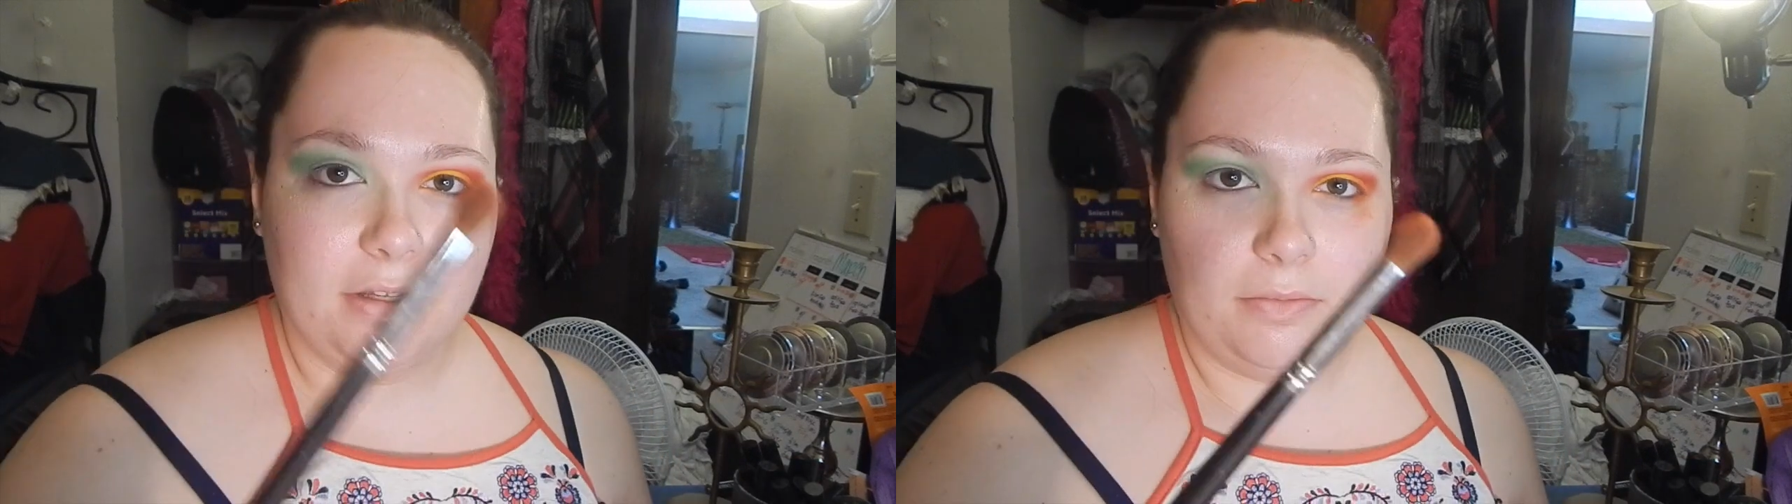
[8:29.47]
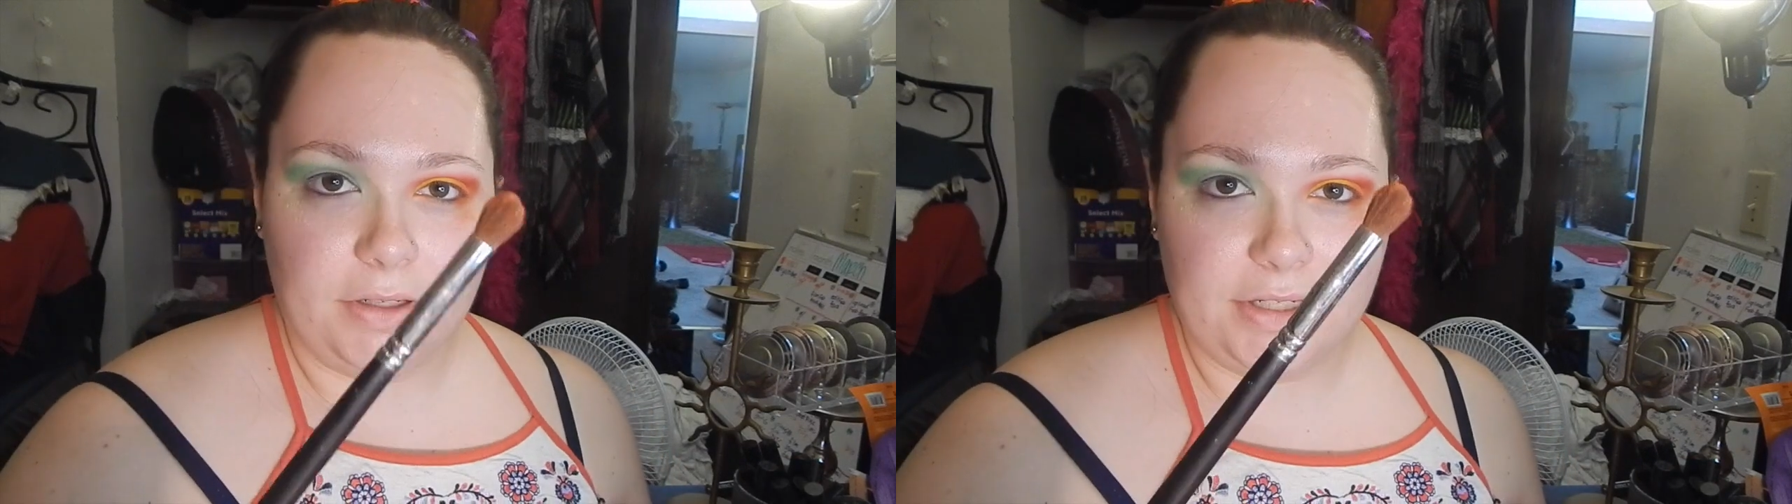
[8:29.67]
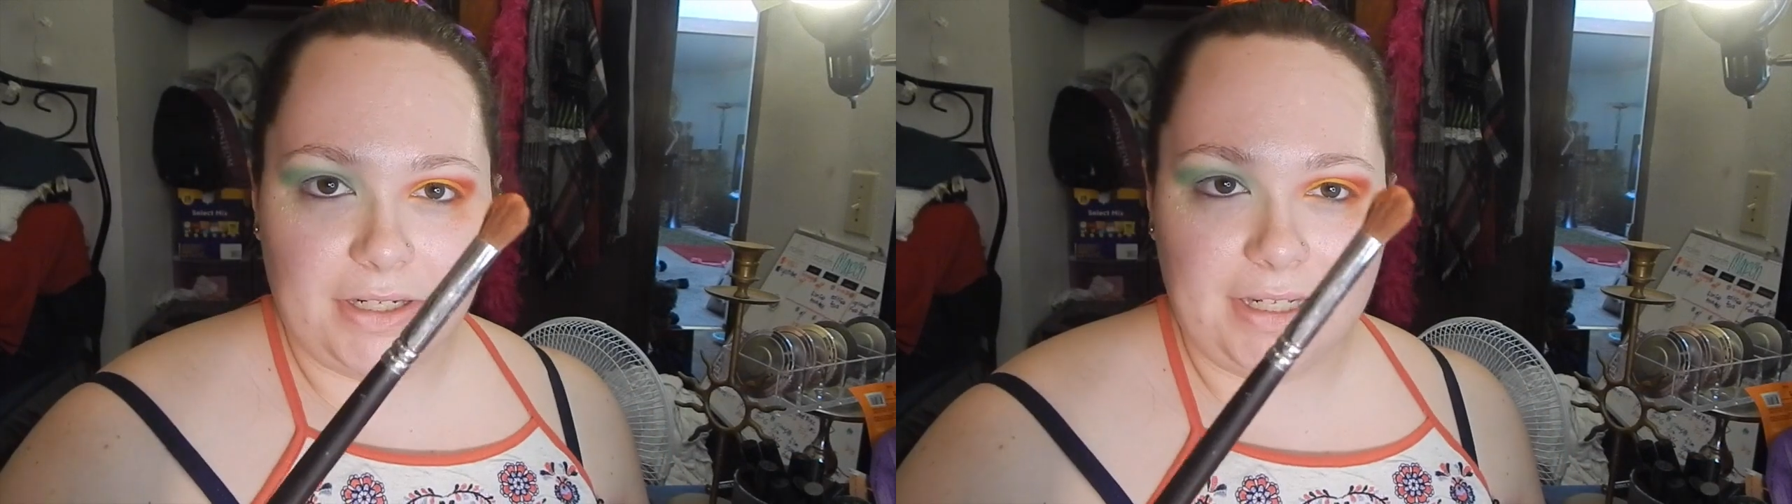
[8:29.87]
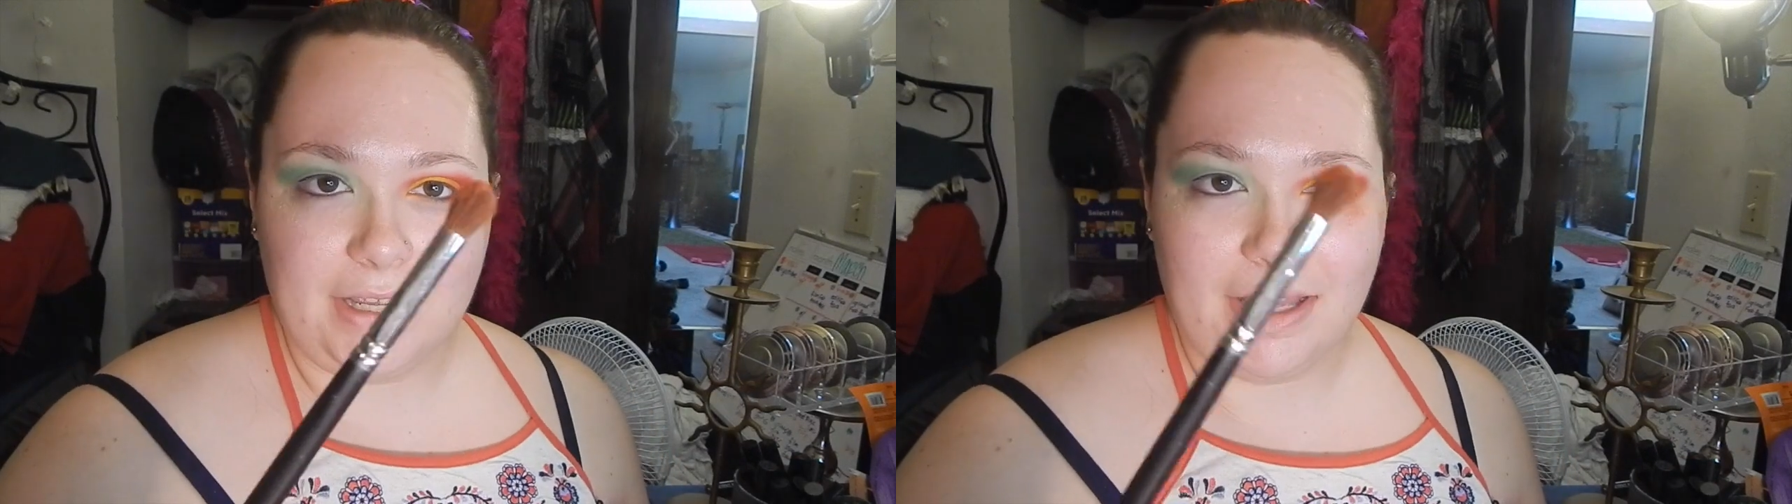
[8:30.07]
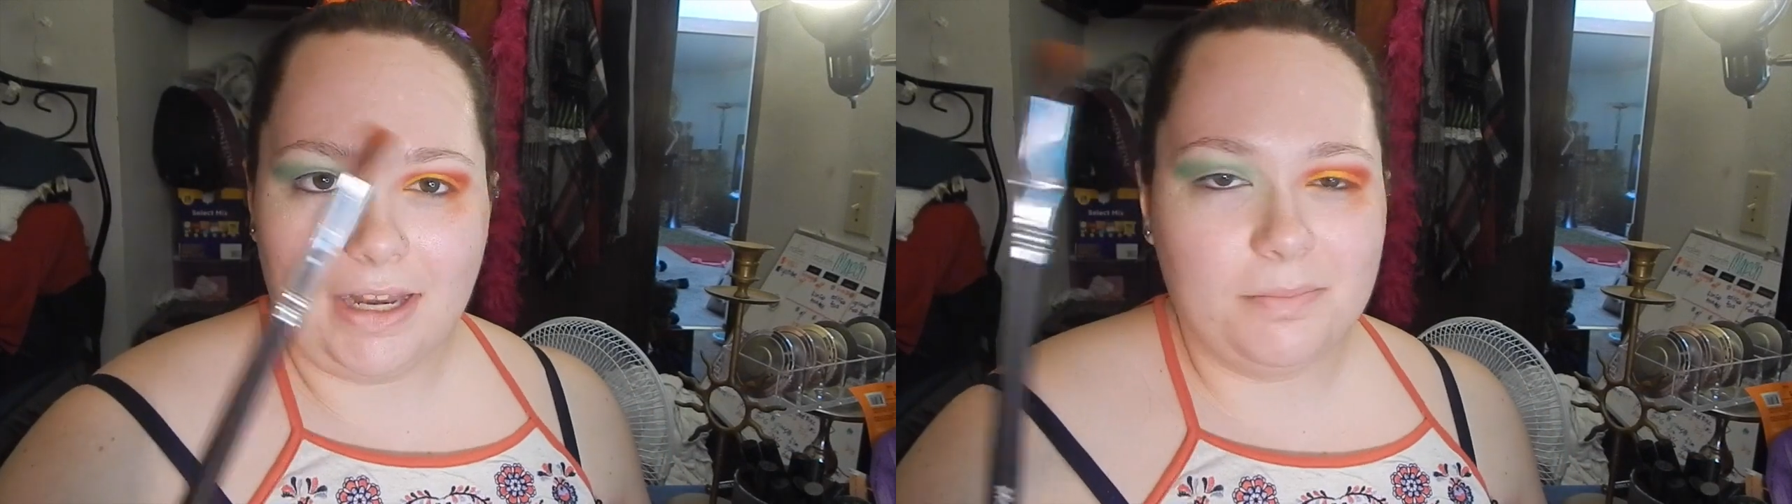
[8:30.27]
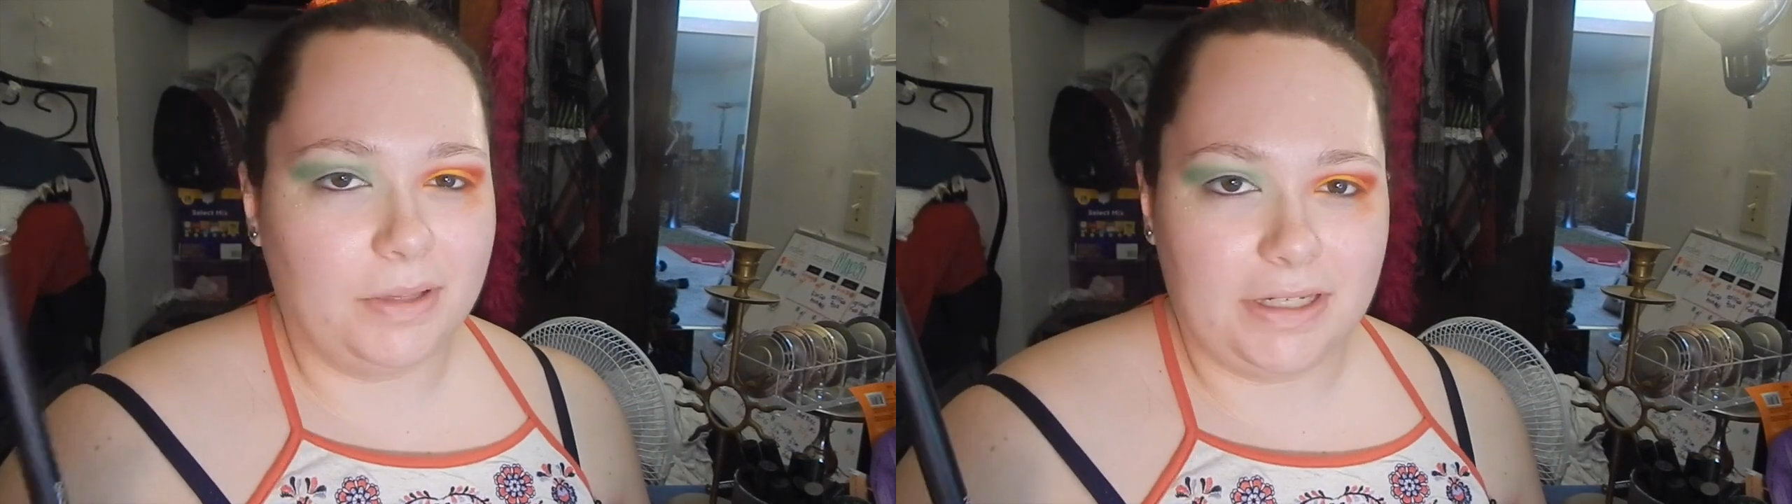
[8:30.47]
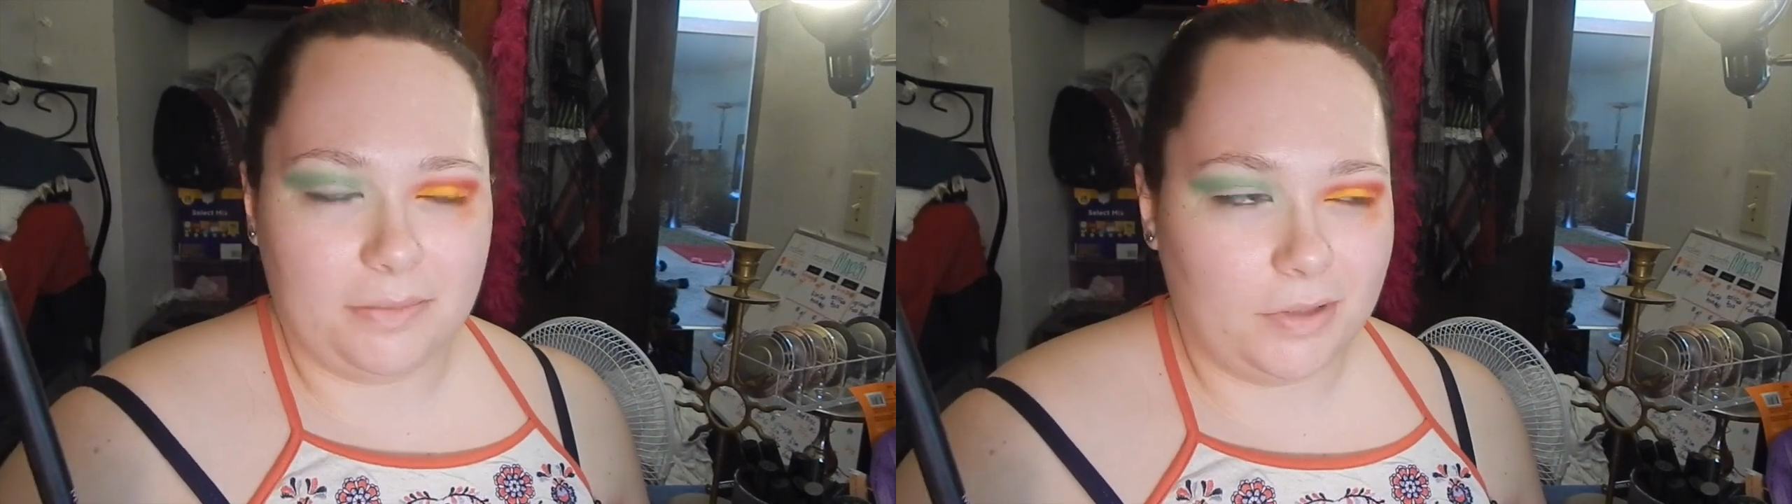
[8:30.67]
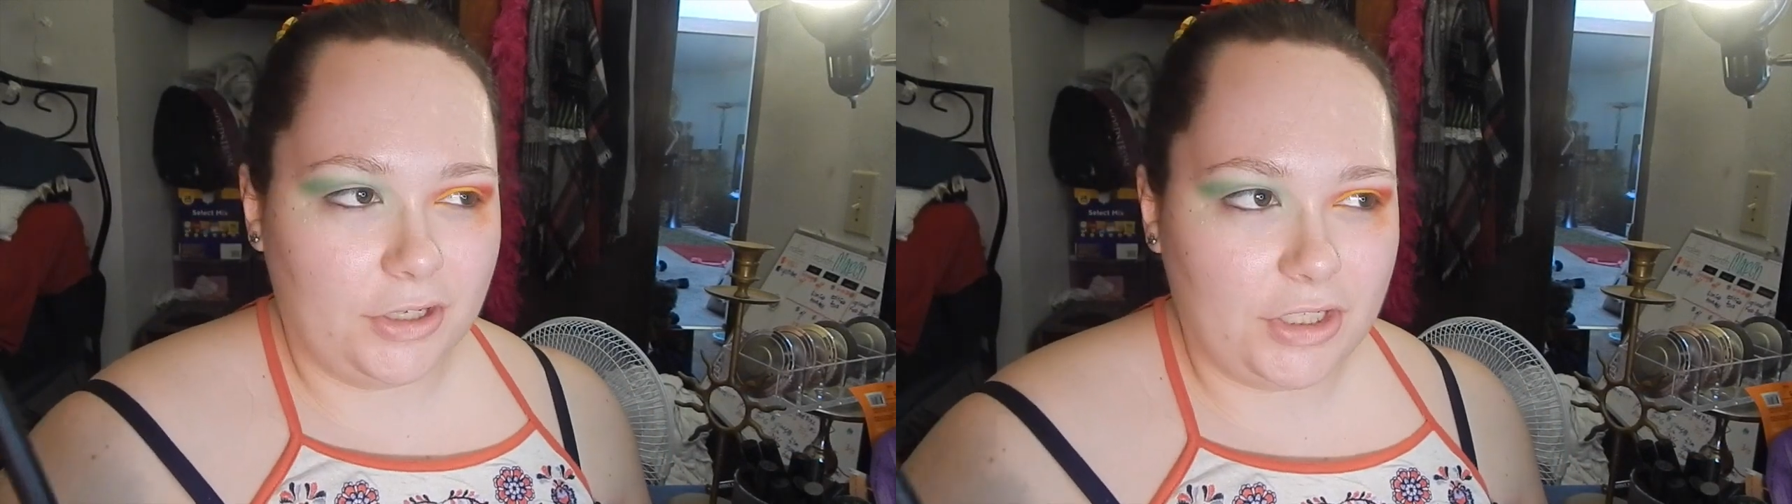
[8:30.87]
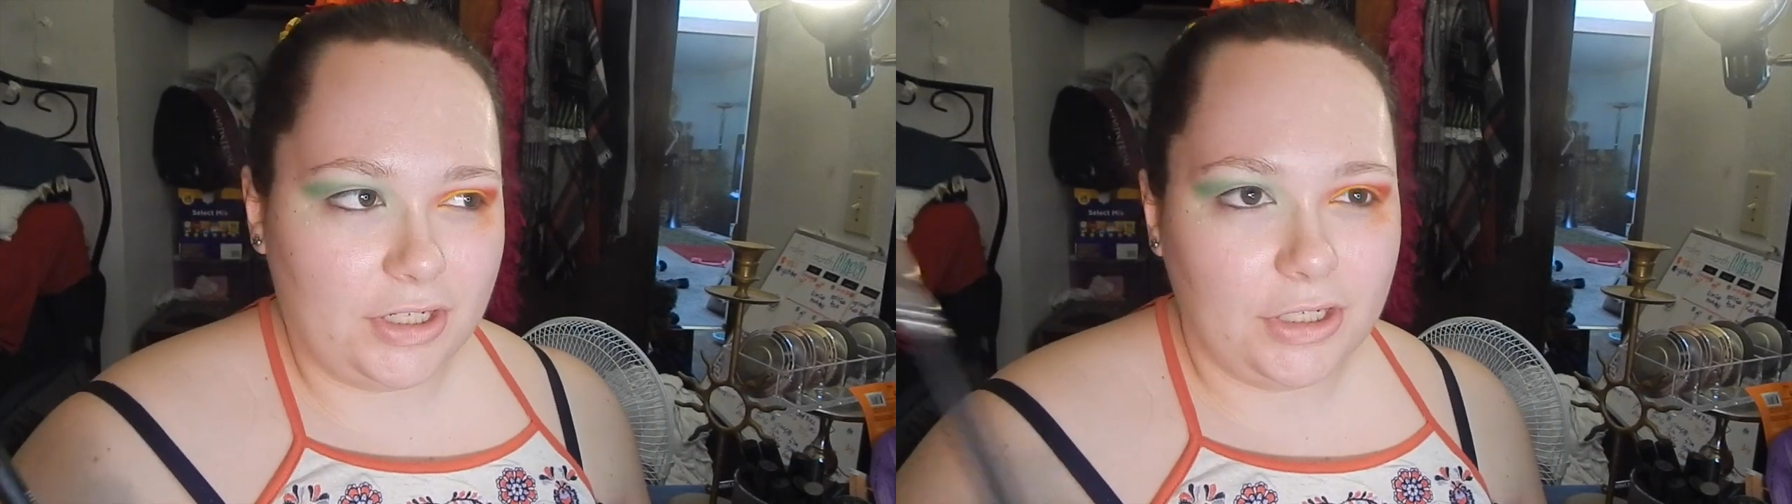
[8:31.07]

We're just gonna take any blending brush.